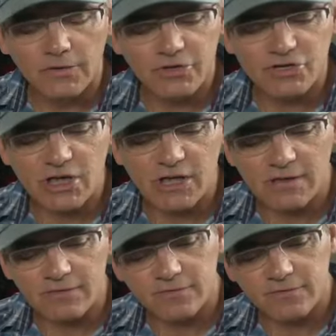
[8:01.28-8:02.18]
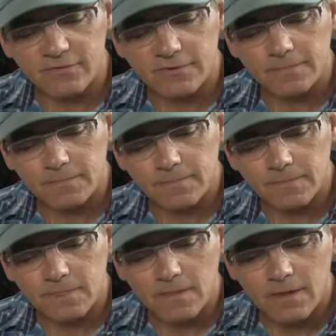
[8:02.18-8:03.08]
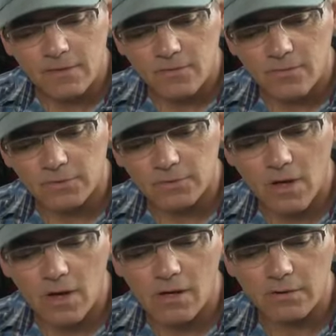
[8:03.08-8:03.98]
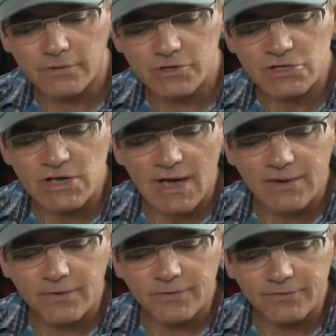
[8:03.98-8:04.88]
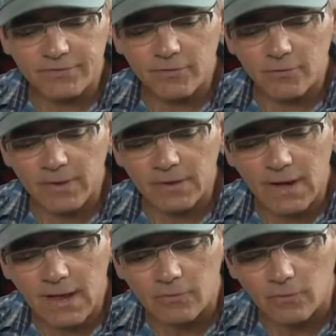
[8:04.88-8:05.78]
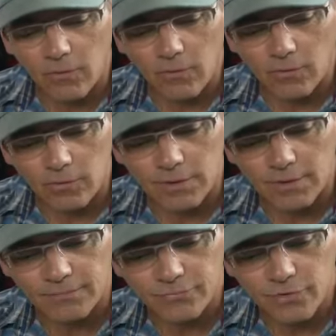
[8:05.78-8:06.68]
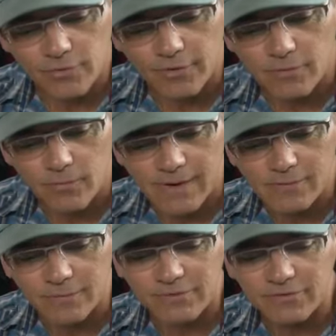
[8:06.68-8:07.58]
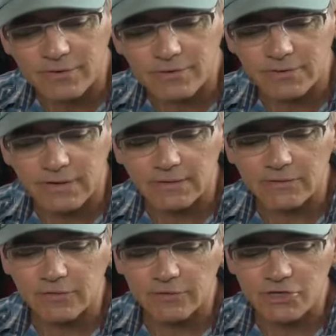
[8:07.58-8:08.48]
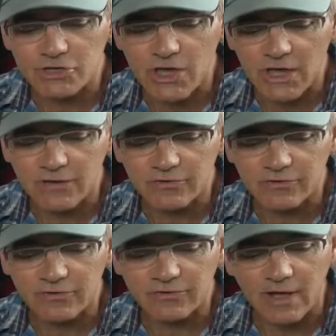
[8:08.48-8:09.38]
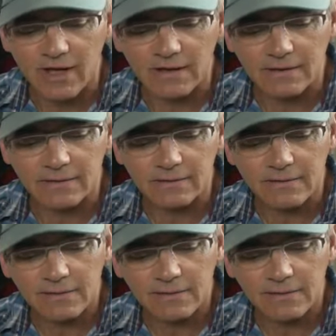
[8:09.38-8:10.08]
The sheaves. Where long the shadows of the wind had rolled, Green wheat was yielding to the change assigned,